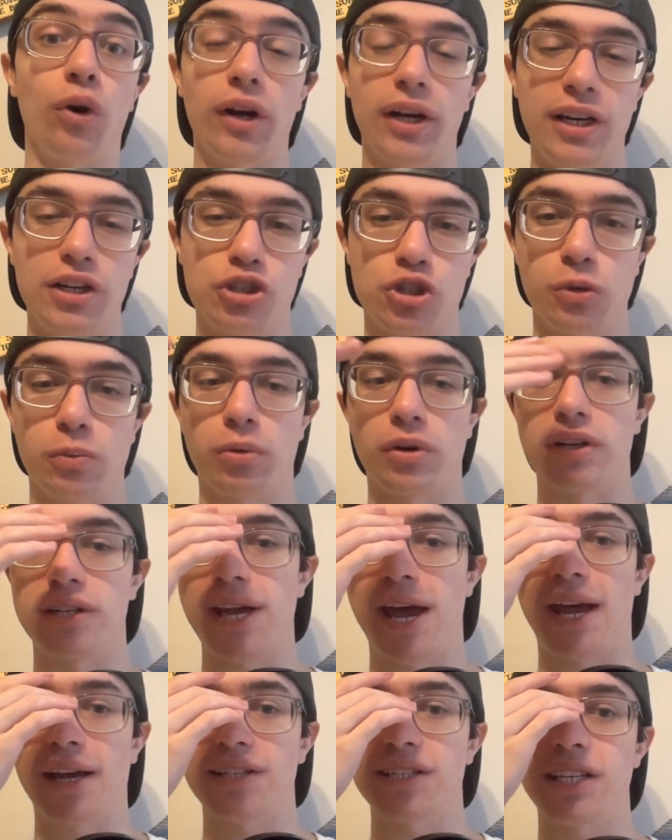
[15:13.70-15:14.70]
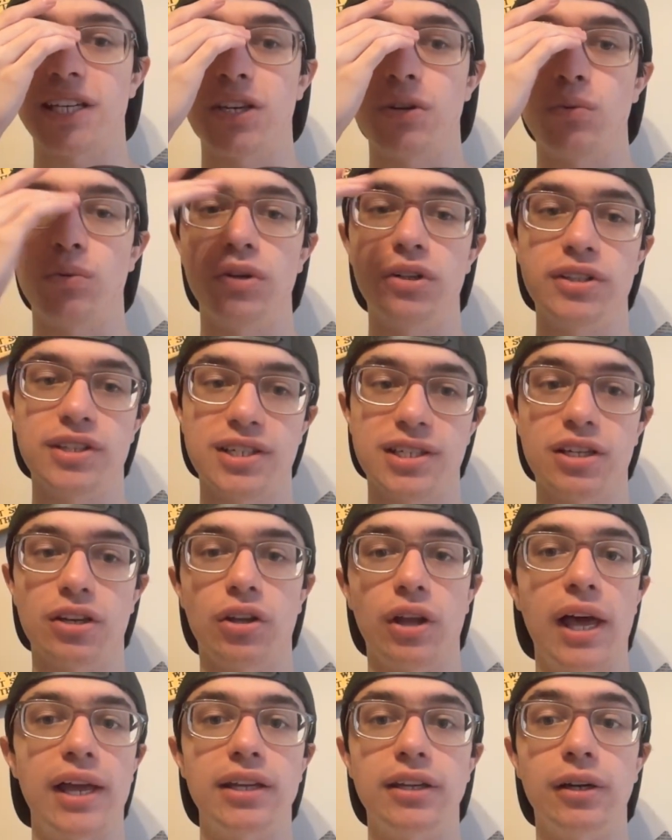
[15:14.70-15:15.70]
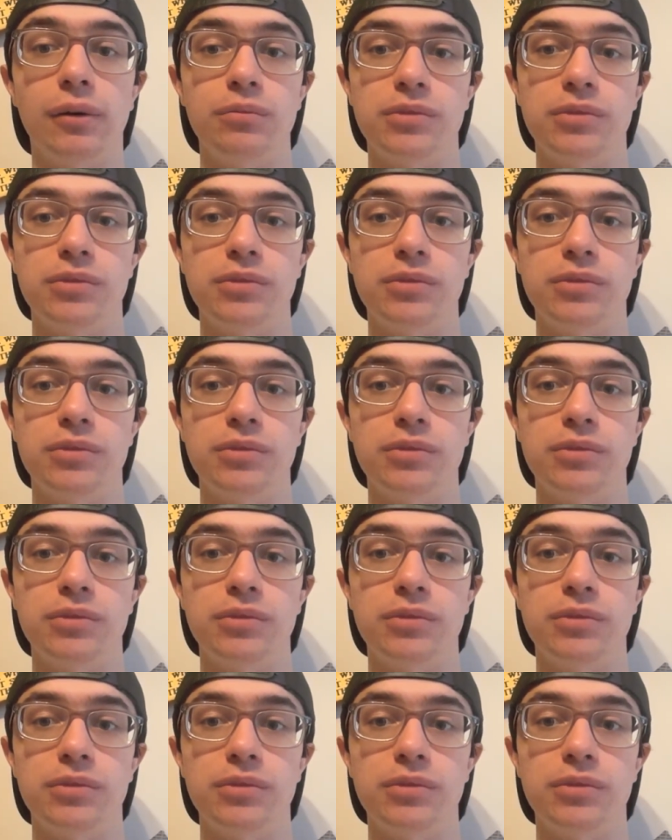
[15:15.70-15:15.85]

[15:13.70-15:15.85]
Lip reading: he super attacks. He would still end up